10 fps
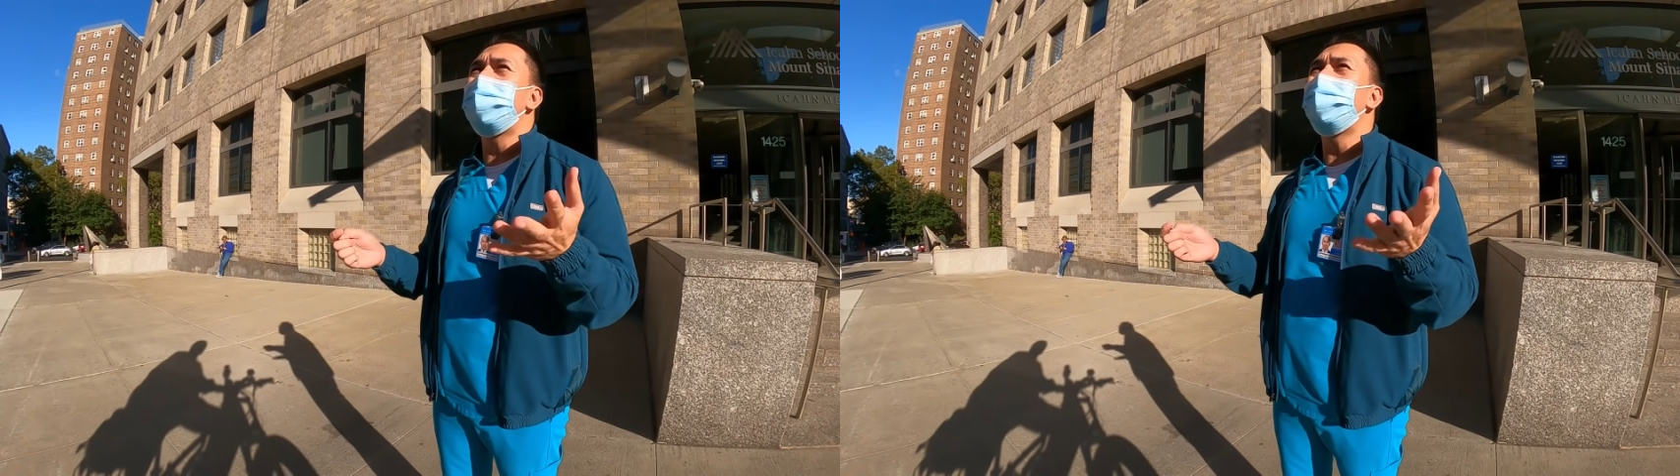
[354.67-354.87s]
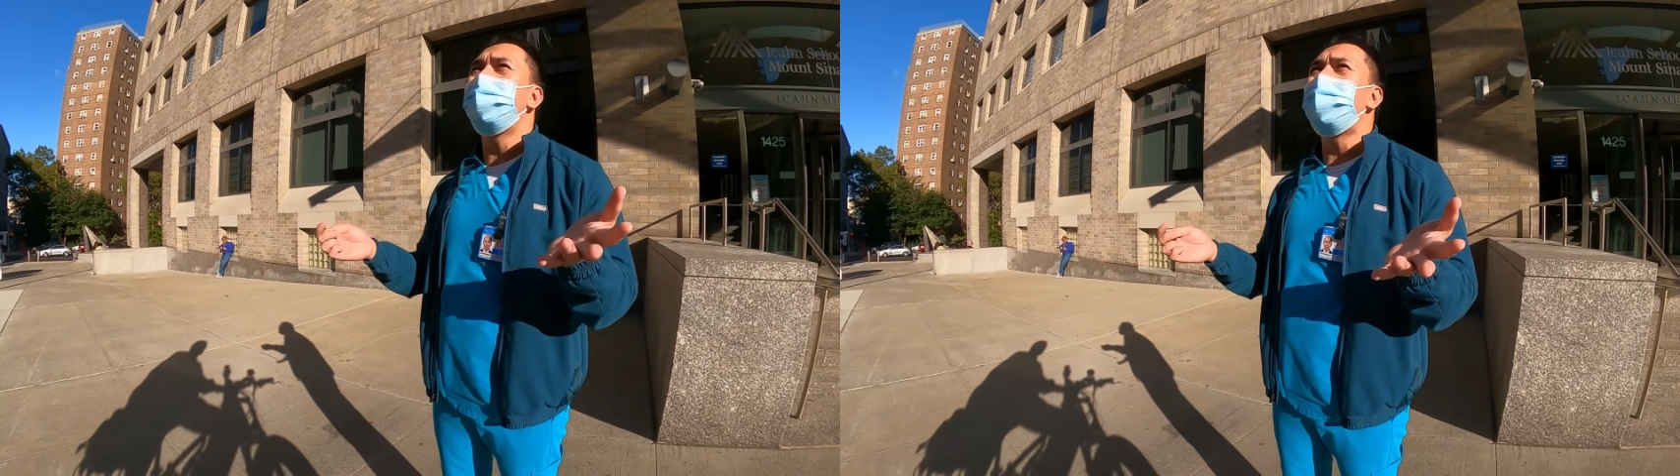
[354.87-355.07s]

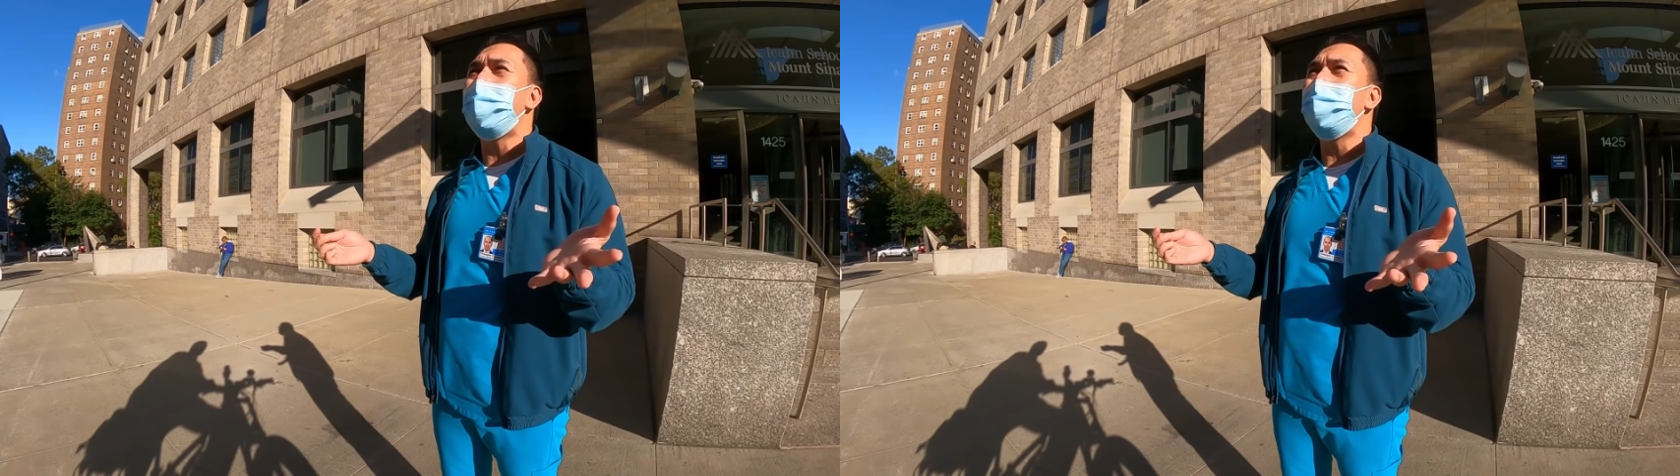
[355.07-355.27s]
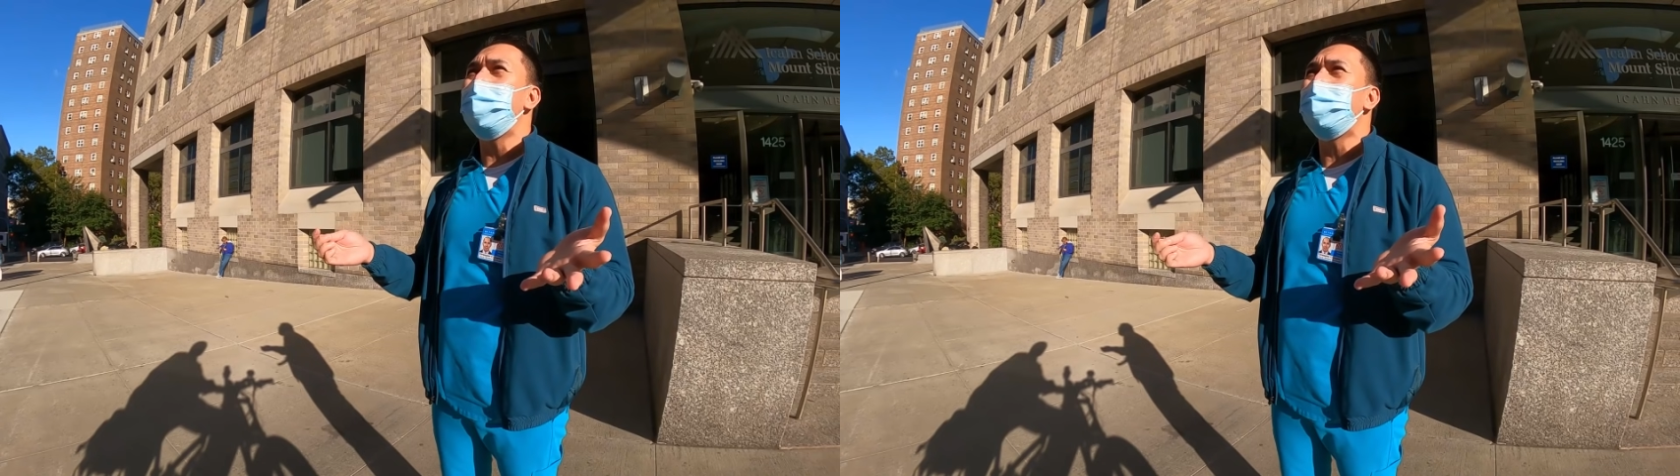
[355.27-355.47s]

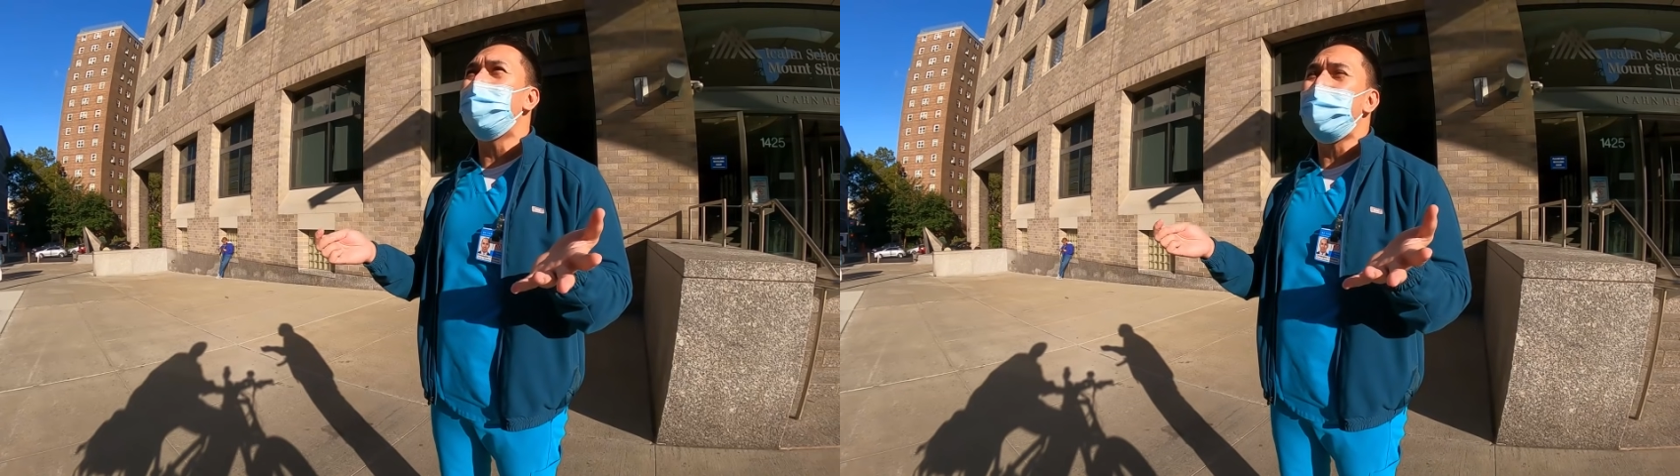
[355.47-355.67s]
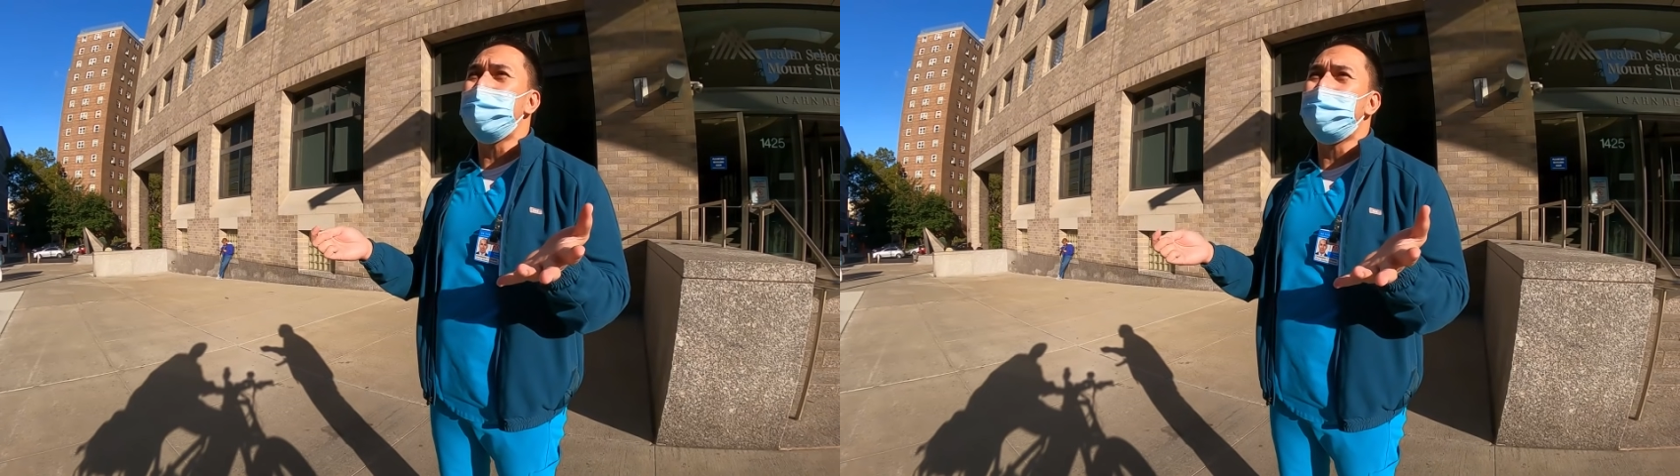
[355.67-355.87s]
comparing the
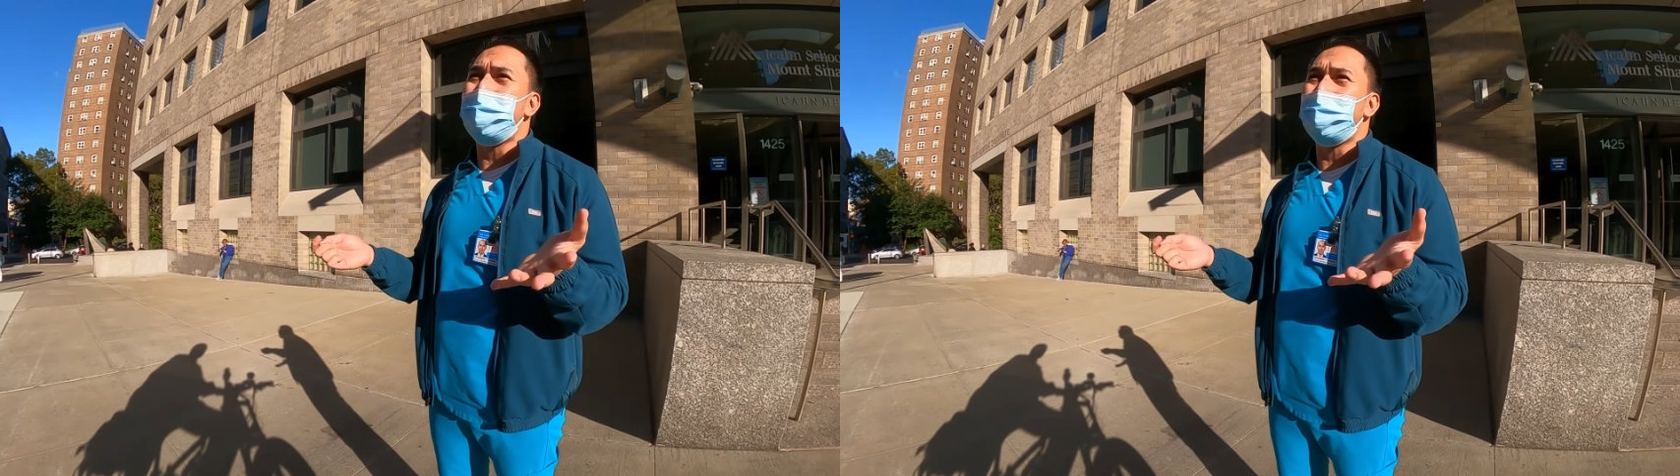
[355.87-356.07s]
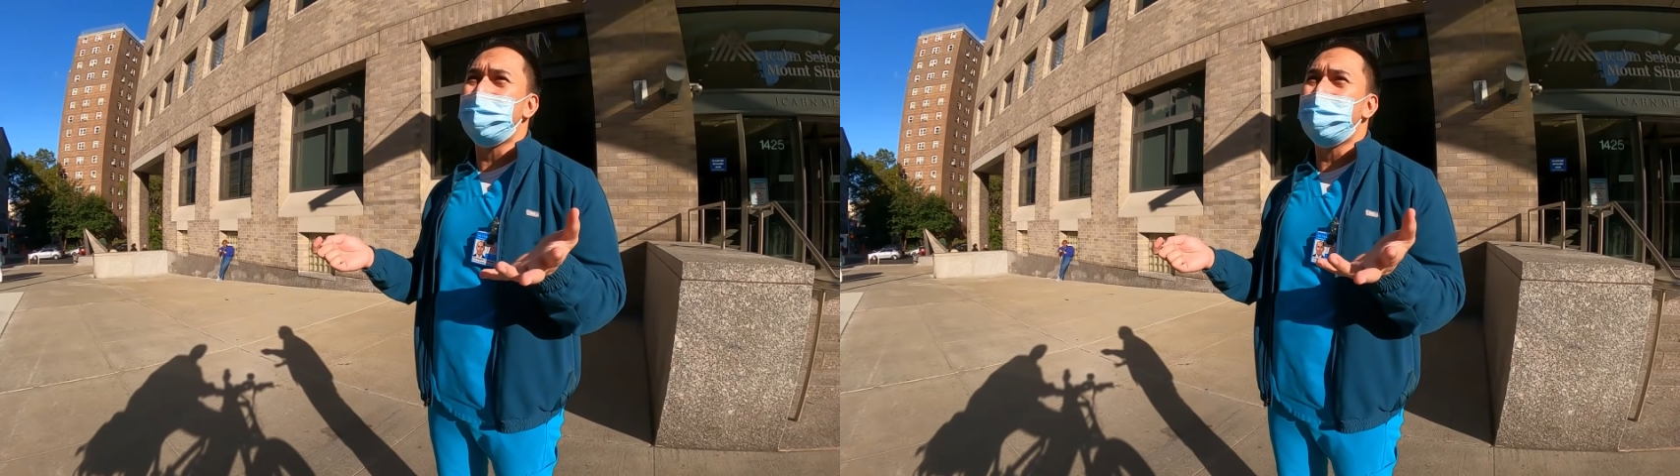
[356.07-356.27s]

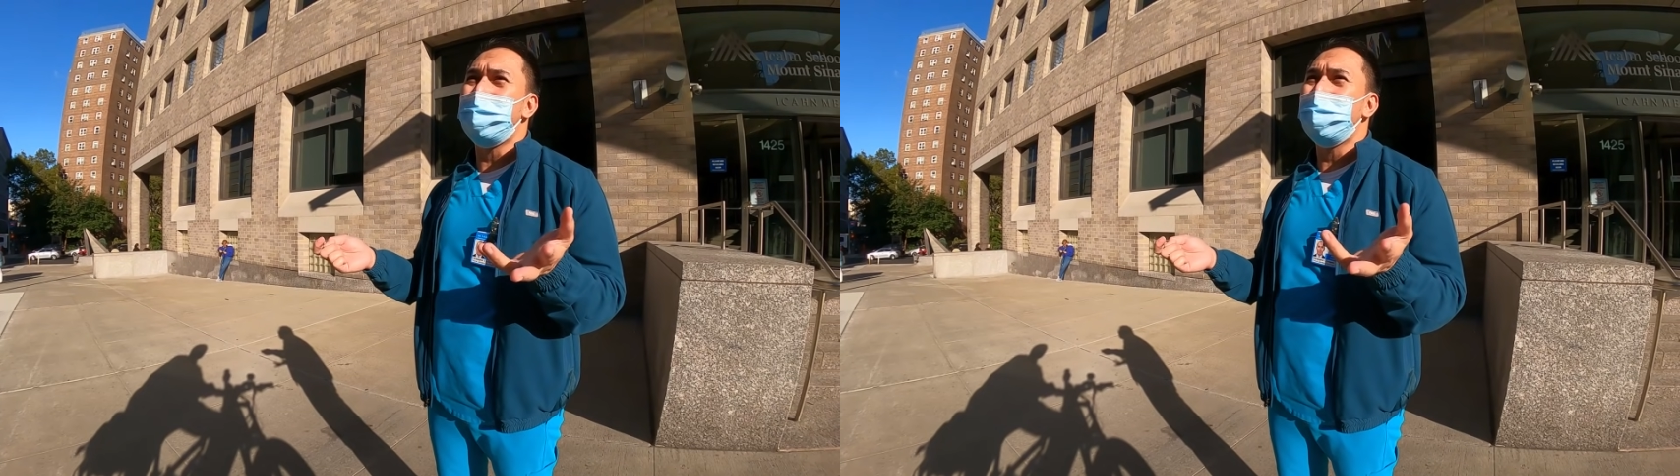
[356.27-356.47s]
vaccines,